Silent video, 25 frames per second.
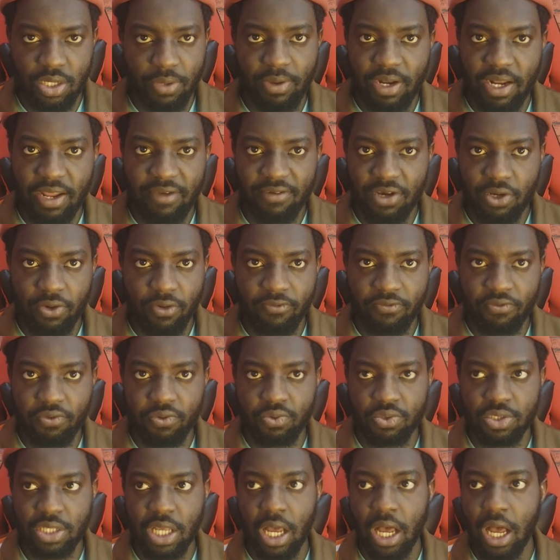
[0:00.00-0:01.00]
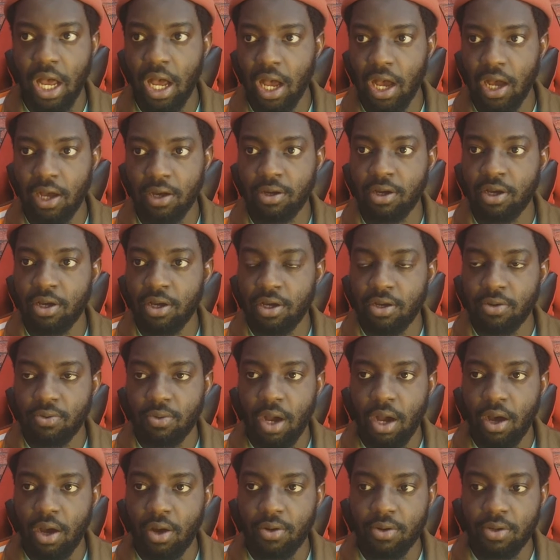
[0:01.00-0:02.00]
they were never confused. Wow,
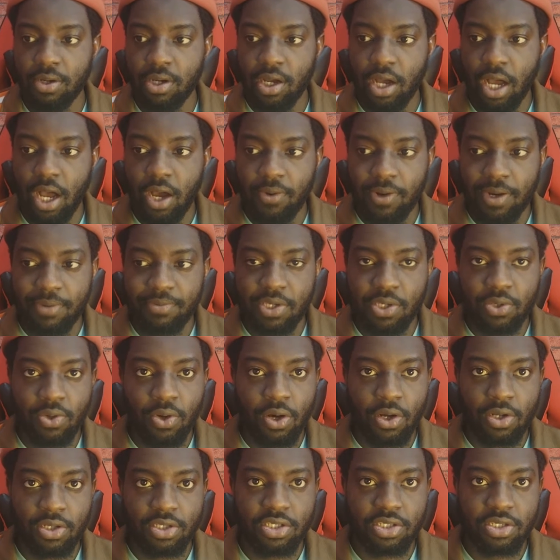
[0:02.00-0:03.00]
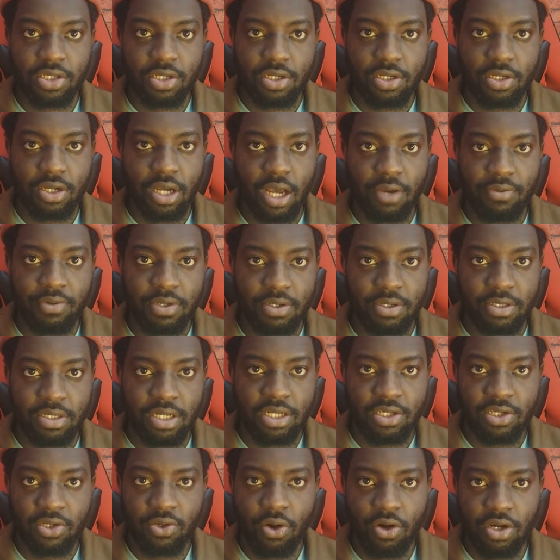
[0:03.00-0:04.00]
how are we gods?
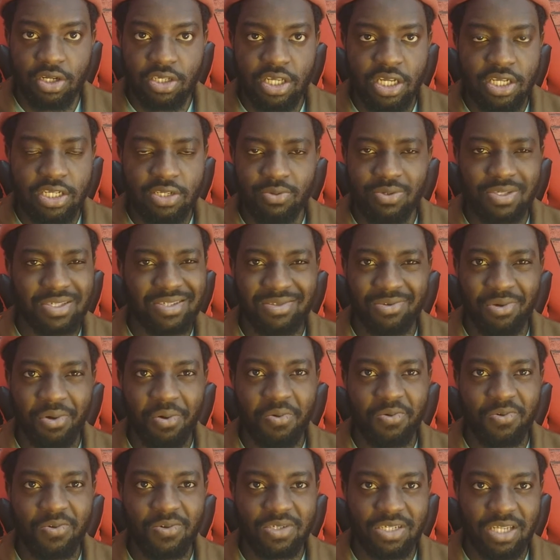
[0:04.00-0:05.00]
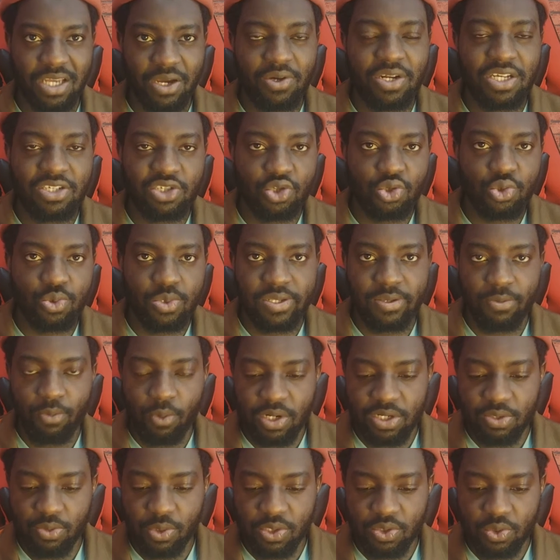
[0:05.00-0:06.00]
Then God said it was. No, they understood
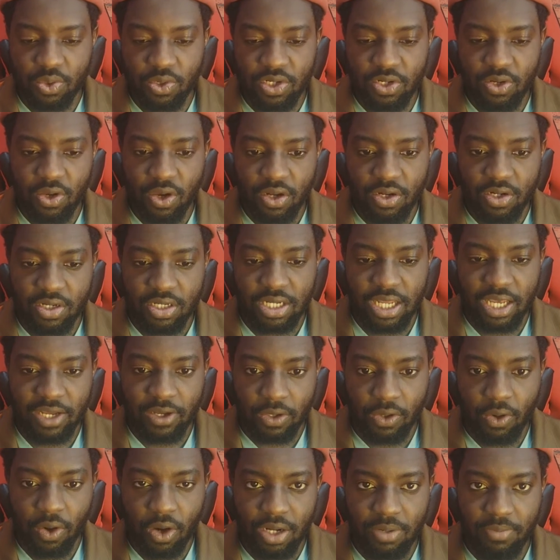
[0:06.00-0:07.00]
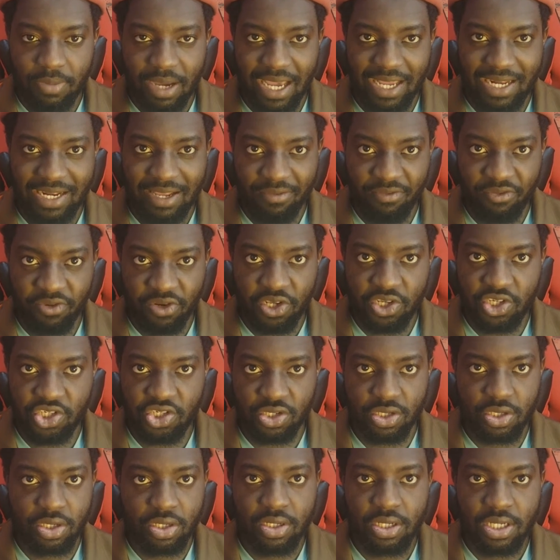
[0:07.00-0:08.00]
what was going on. That God, by
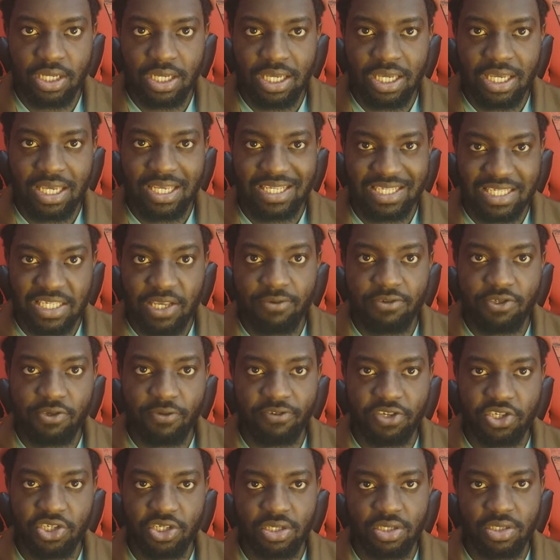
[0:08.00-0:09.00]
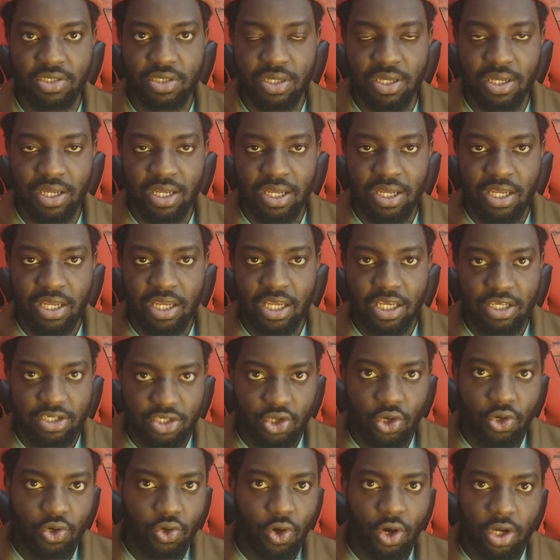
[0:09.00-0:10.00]
definition, is self-sufficient. He's
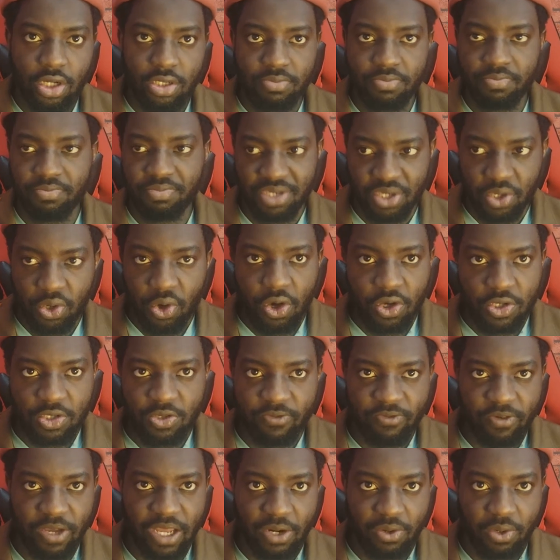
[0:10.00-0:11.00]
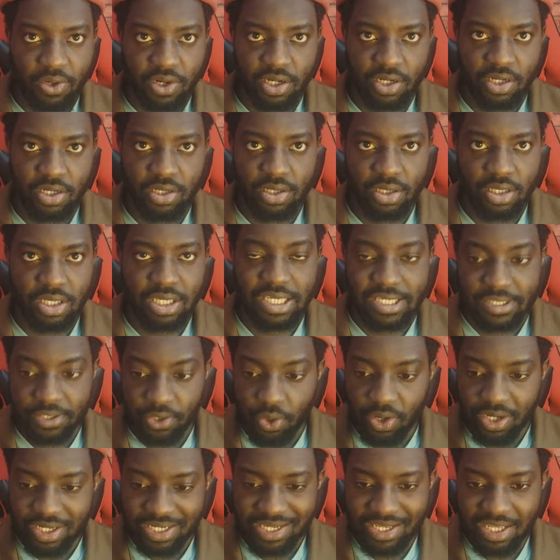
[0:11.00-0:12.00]
not God because of another. He's
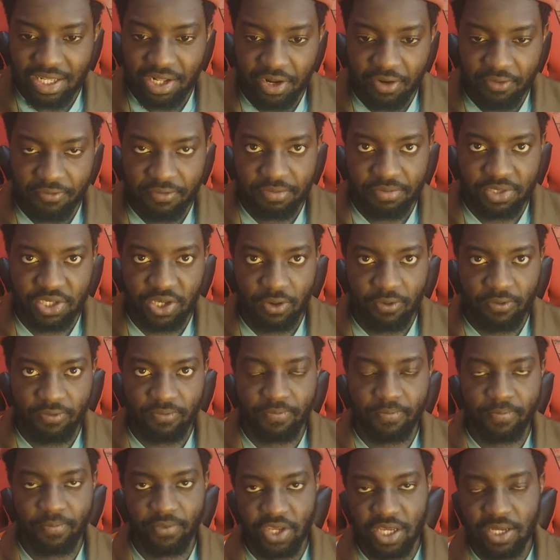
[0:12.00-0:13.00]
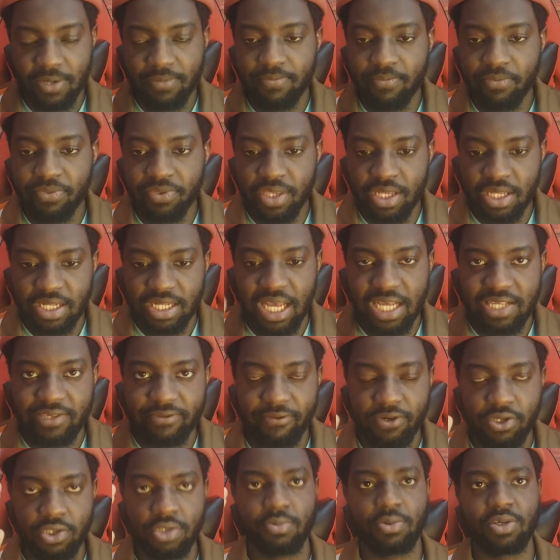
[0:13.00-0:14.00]
God in and of himself. Okay? That's the
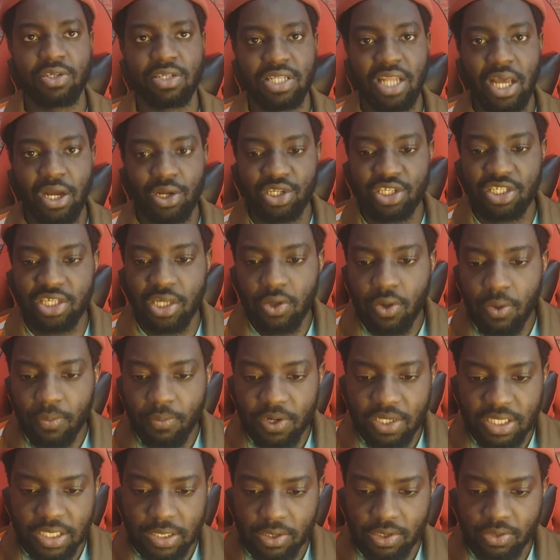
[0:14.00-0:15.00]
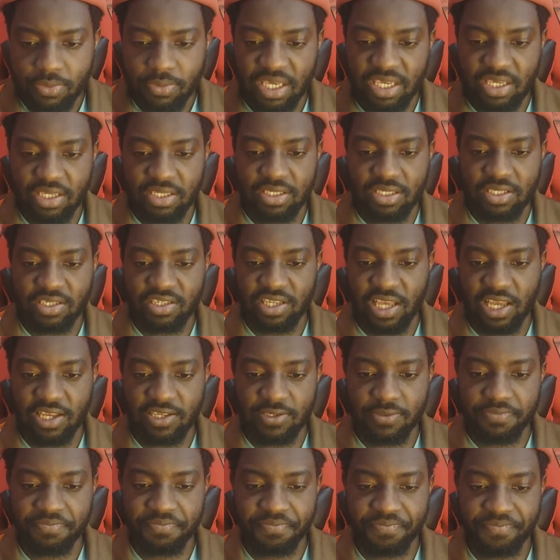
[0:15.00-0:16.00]
first one. Now, the second point I want to make is this,
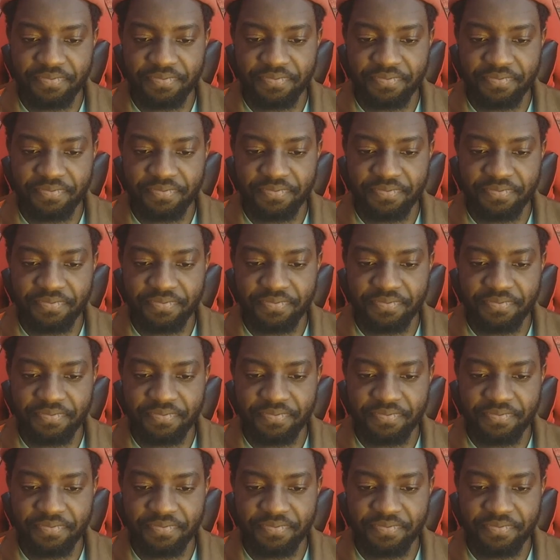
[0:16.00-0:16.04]
guys.